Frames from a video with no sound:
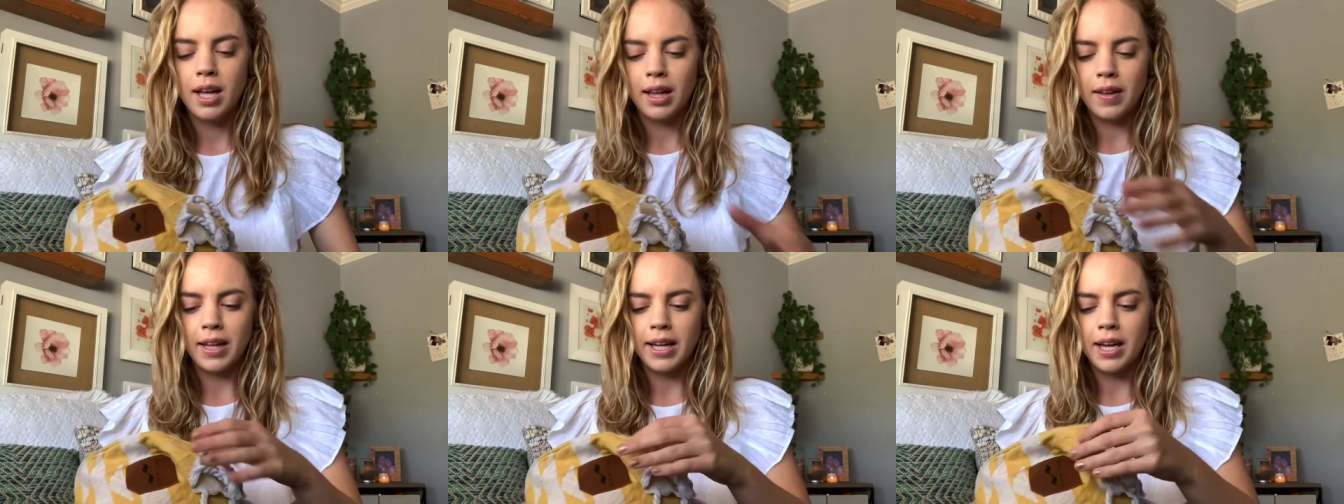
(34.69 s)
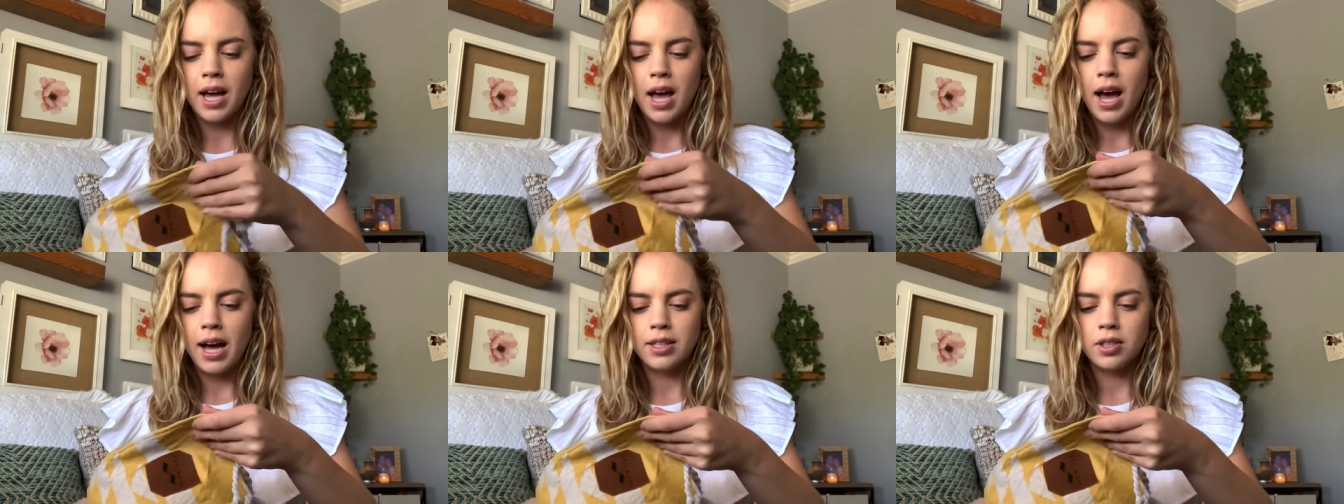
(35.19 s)
Like
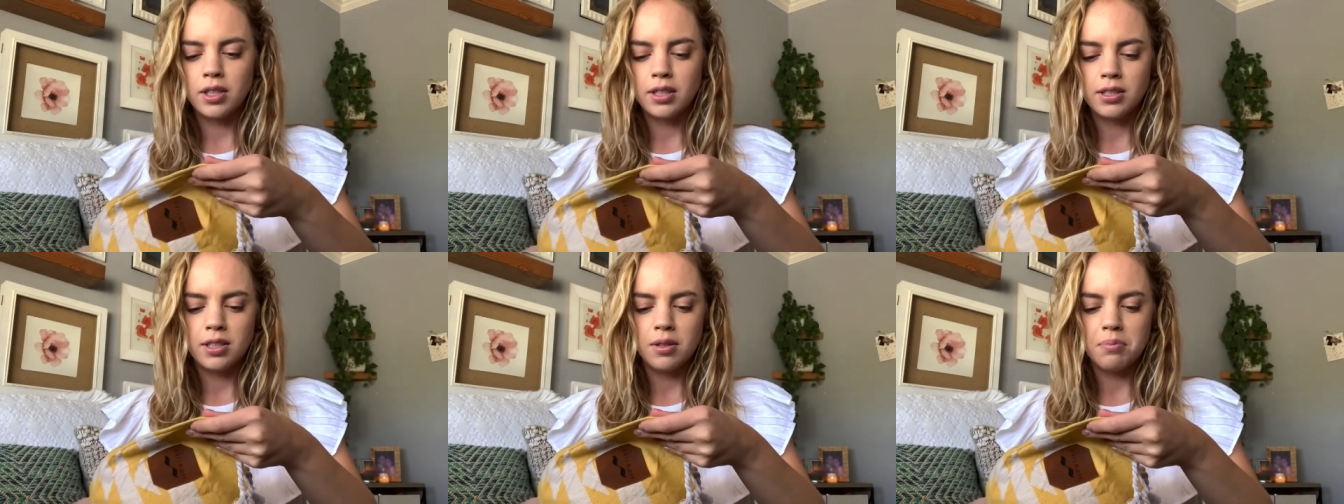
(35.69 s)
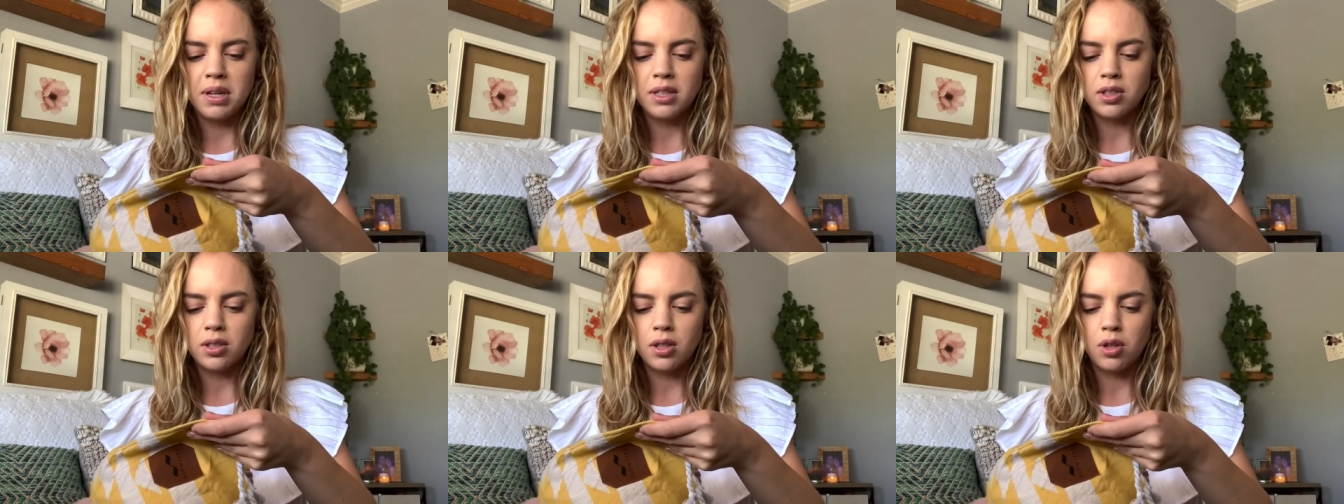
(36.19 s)
I took it to the beach
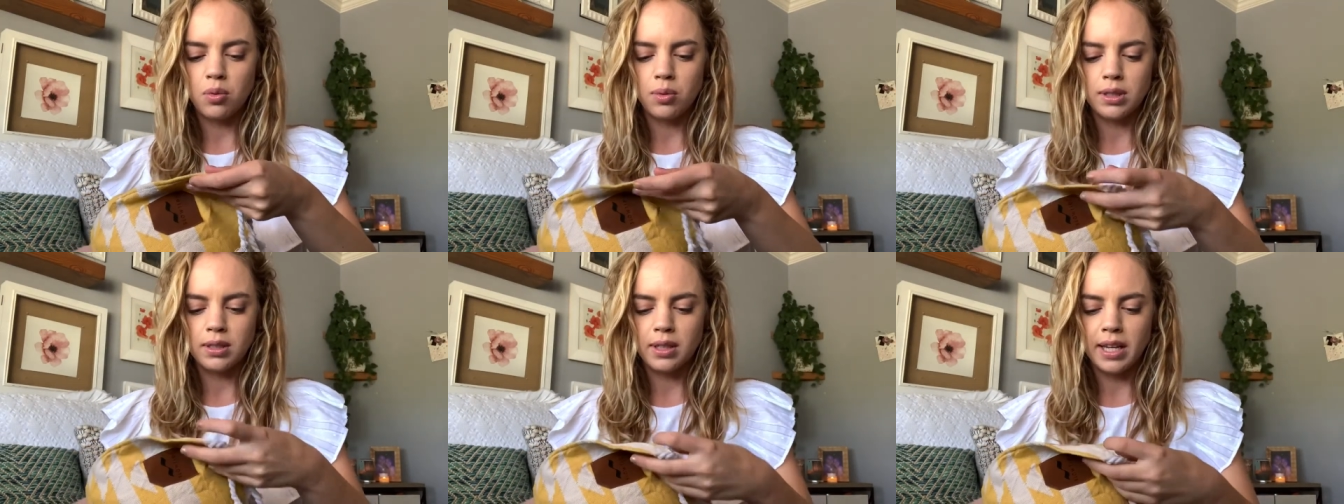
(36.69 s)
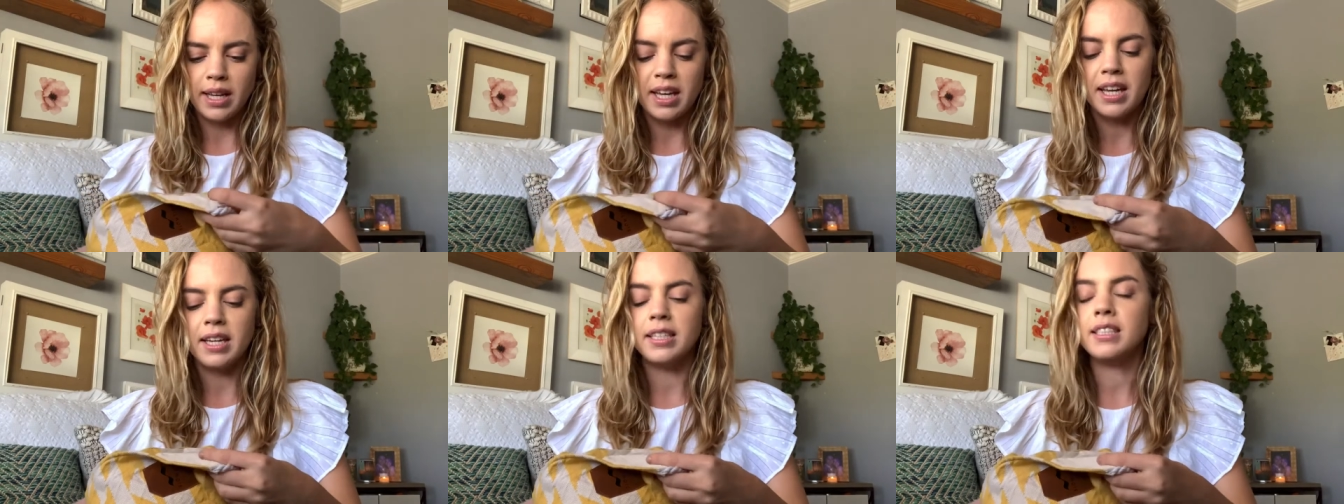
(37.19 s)
and there wasn't like
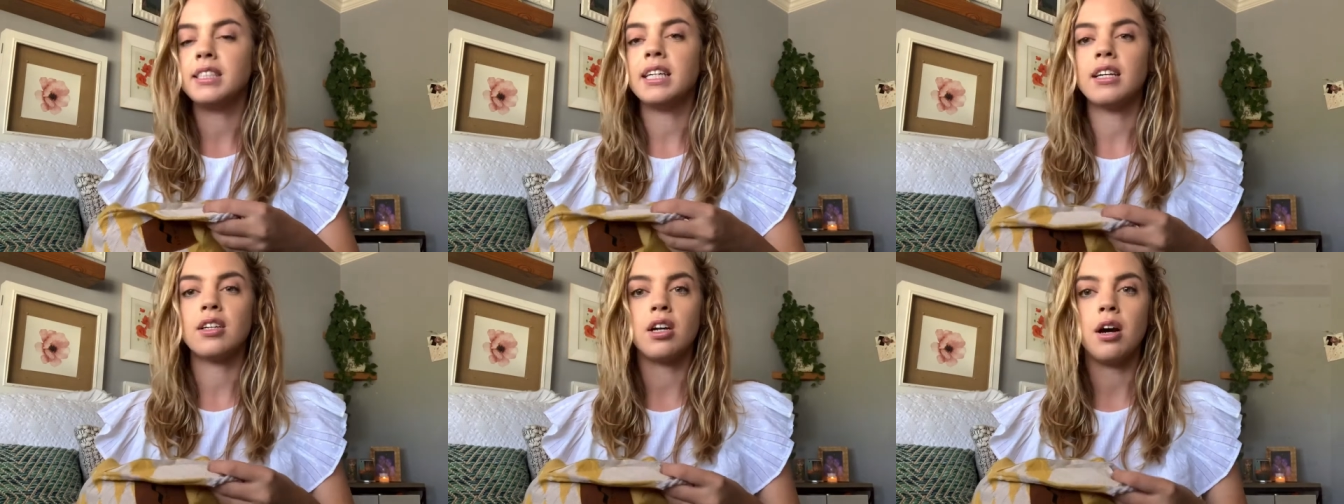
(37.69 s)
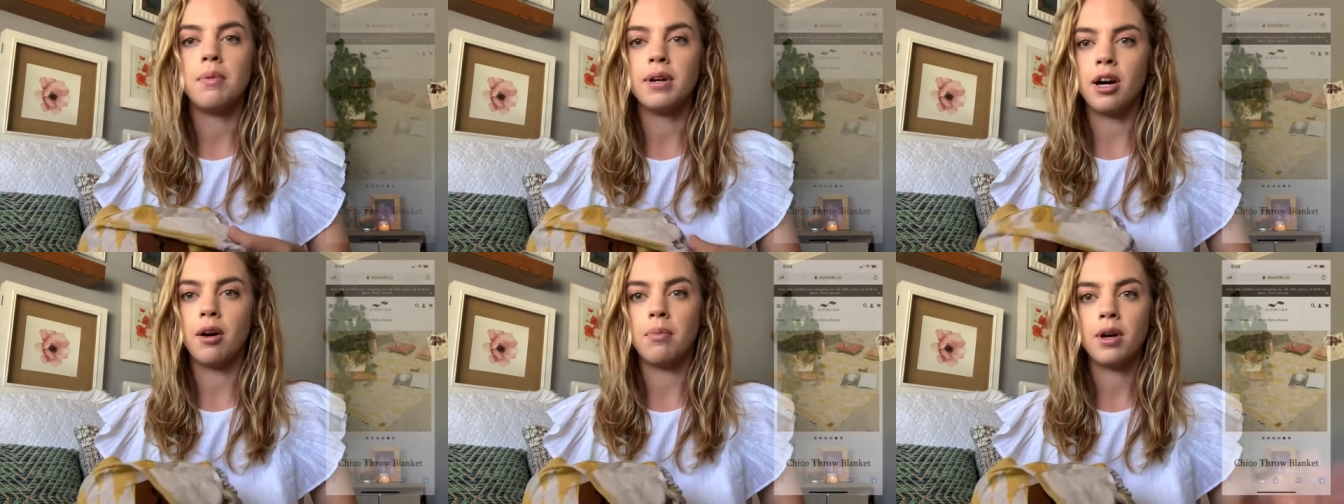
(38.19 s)
any sand coming
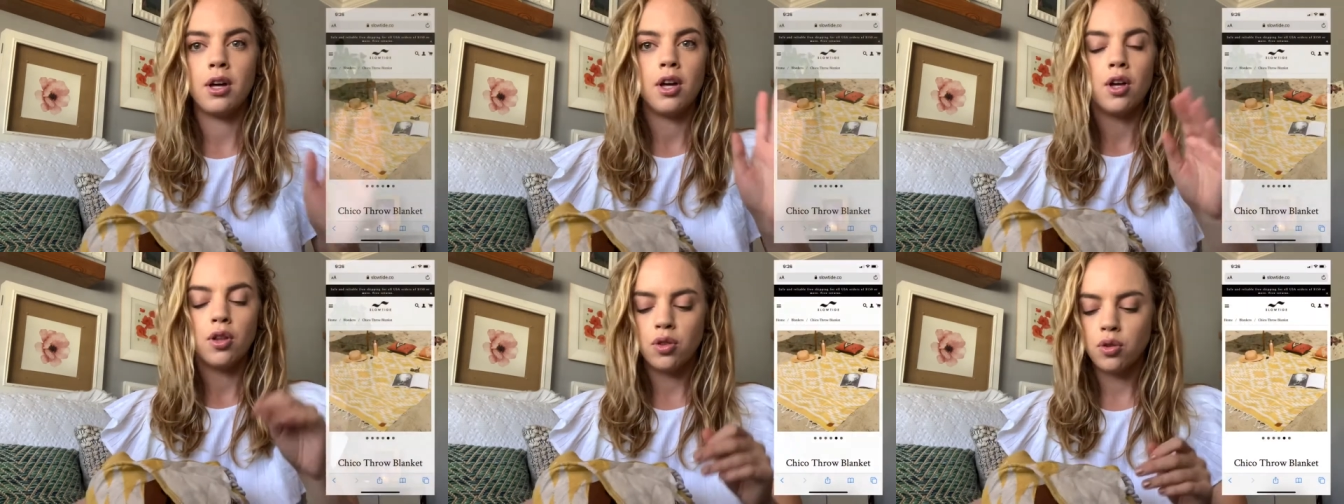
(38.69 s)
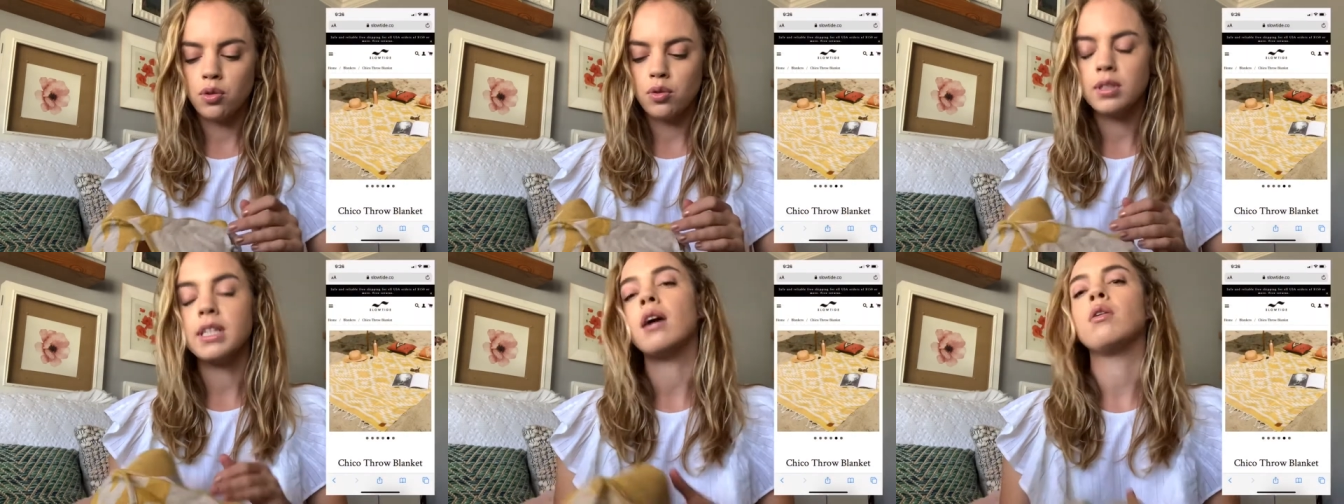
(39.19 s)
up through the
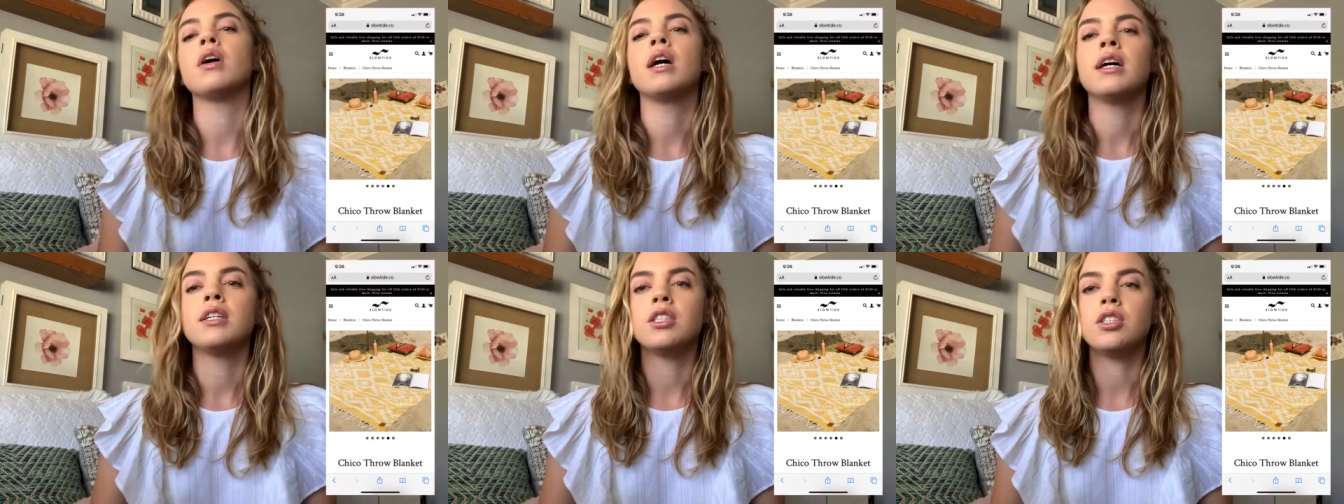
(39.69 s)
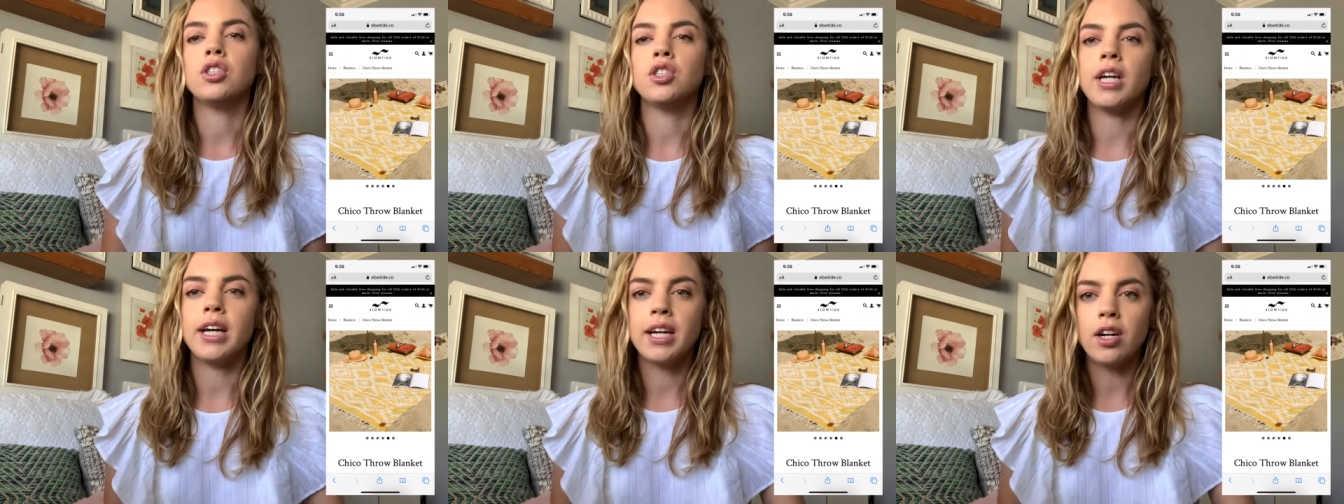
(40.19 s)
towel to
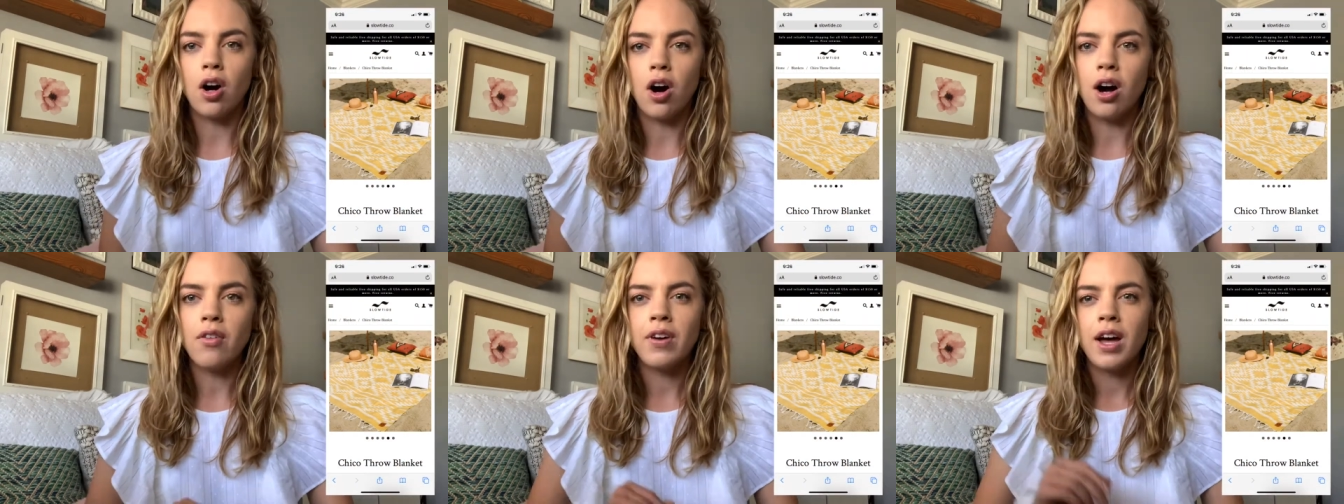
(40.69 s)
shake it off.